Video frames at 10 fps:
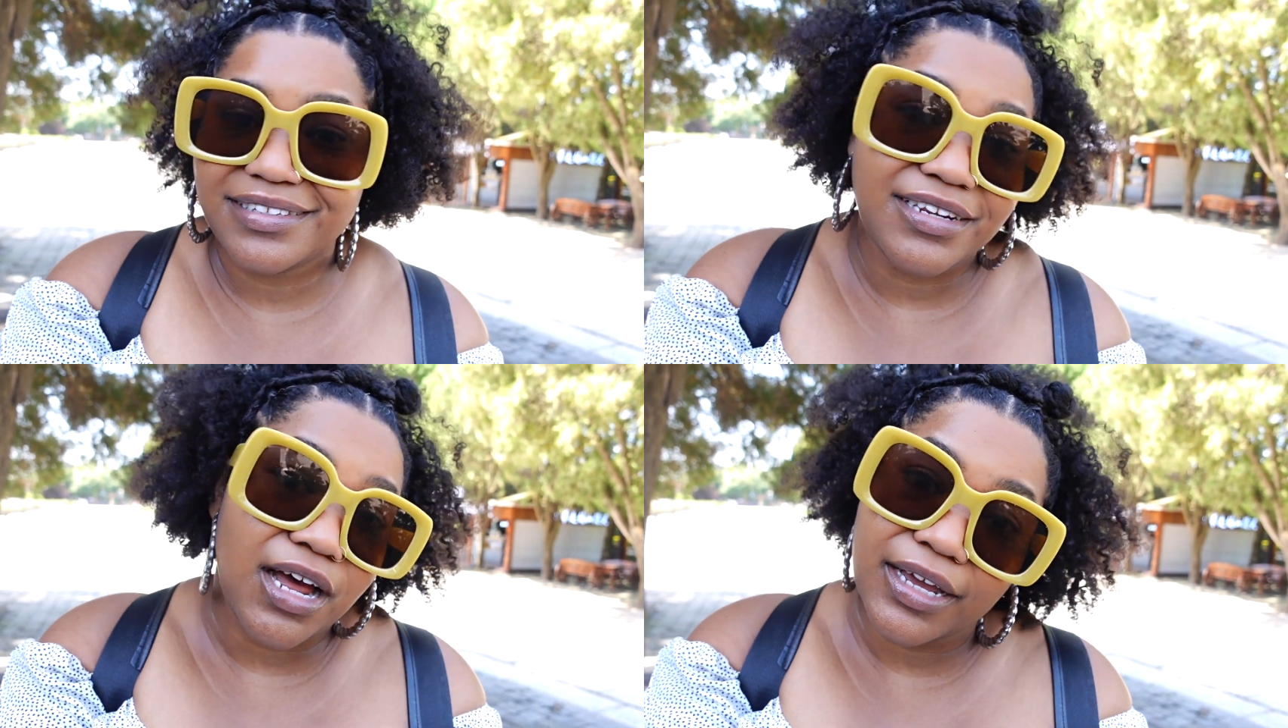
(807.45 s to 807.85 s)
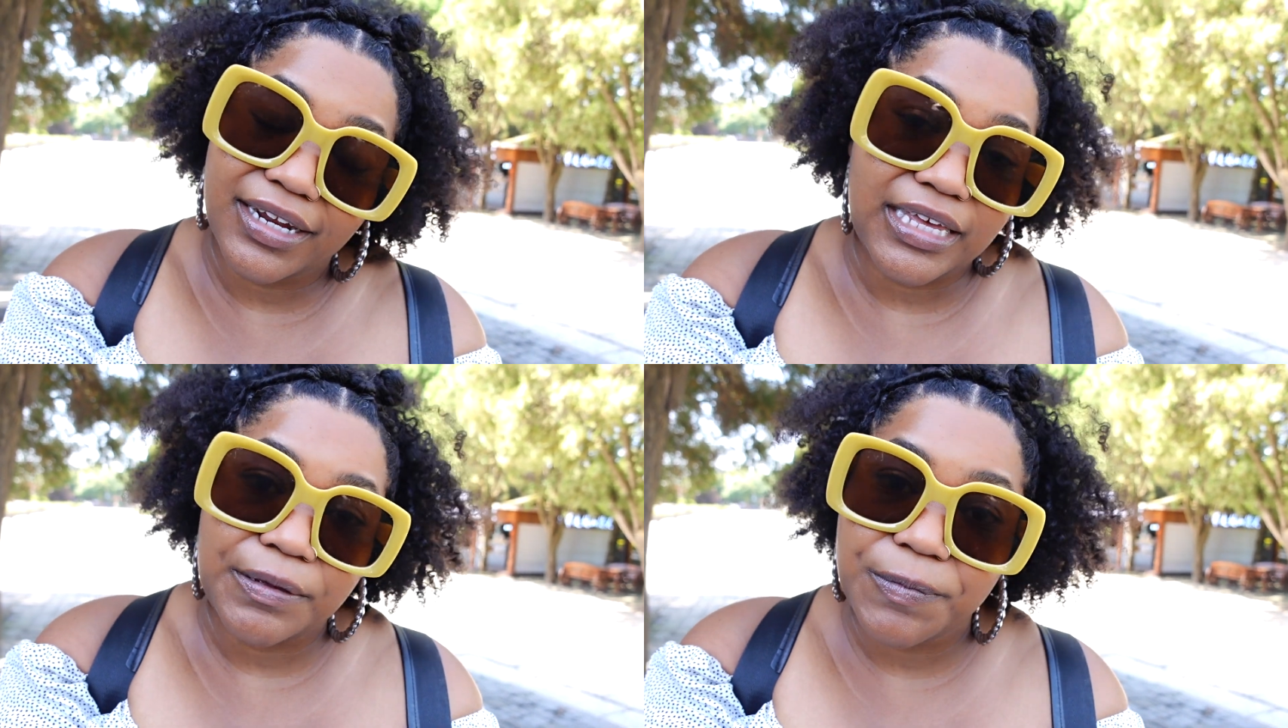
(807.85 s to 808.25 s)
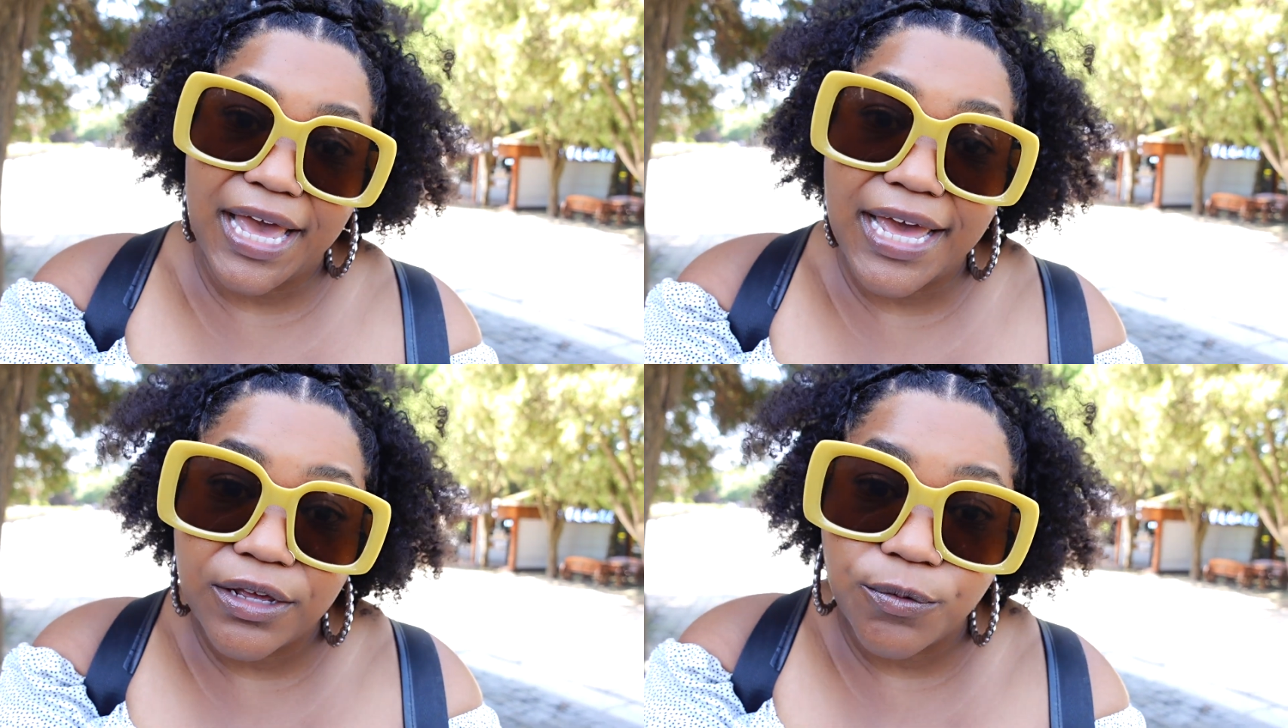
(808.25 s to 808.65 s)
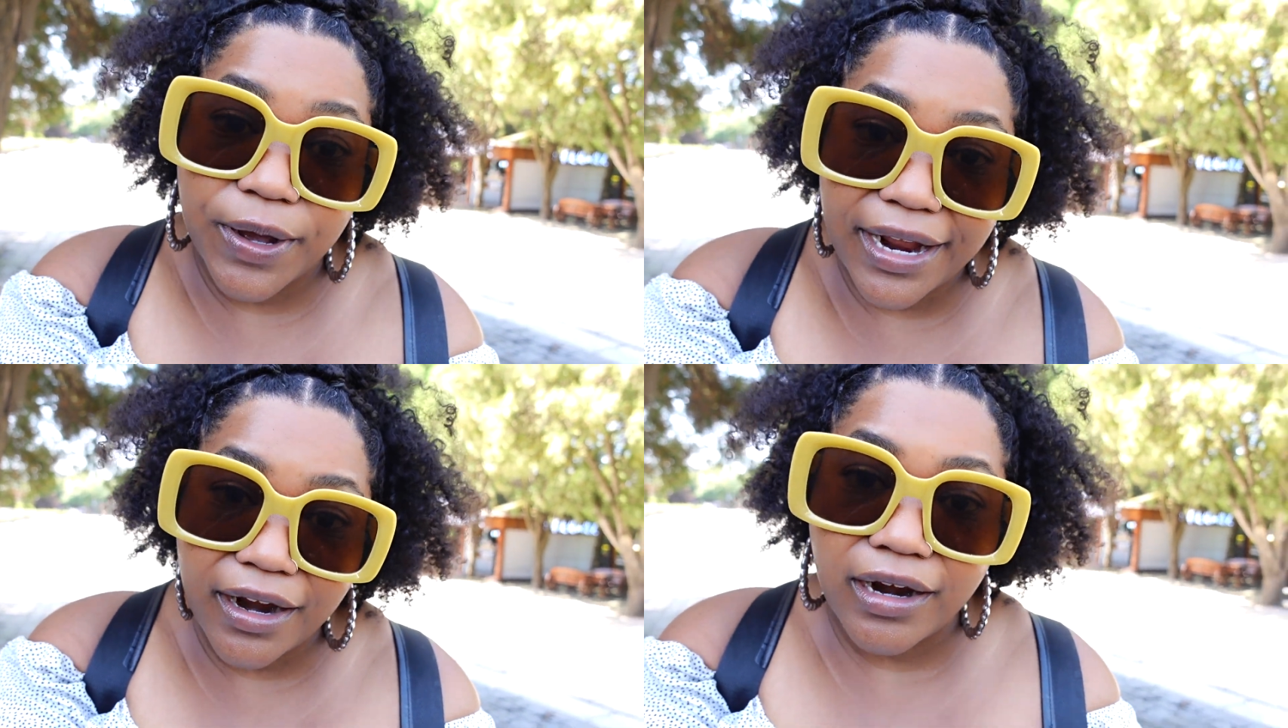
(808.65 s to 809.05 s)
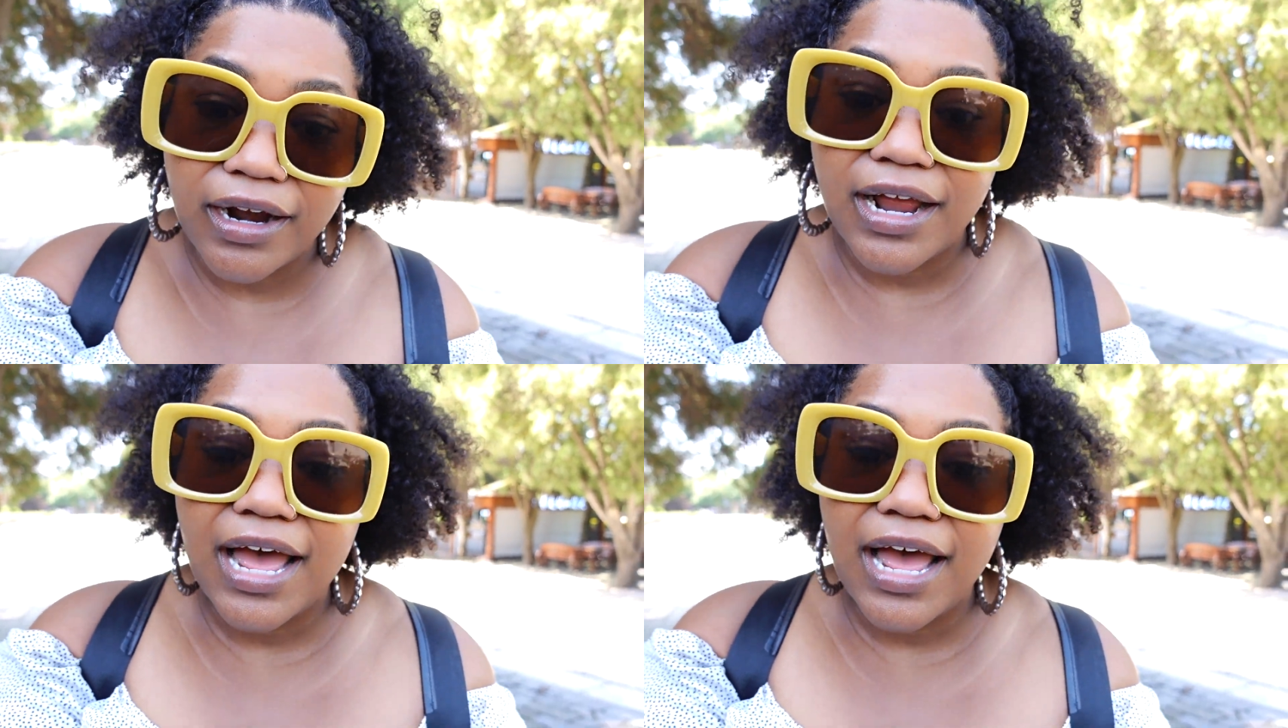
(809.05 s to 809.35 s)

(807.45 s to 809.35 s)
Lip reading: it's not gonna get me anywhere.